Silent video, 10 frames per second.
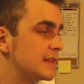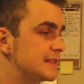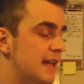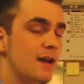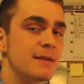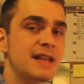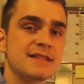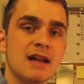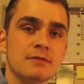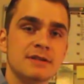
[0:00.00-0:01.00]
Tell me
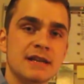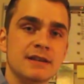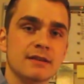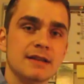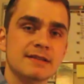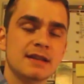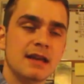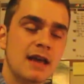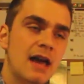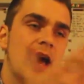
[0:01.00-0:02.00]
that's not ridiculous.
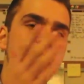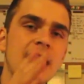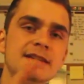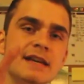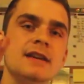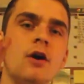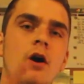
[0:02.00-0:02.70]
I did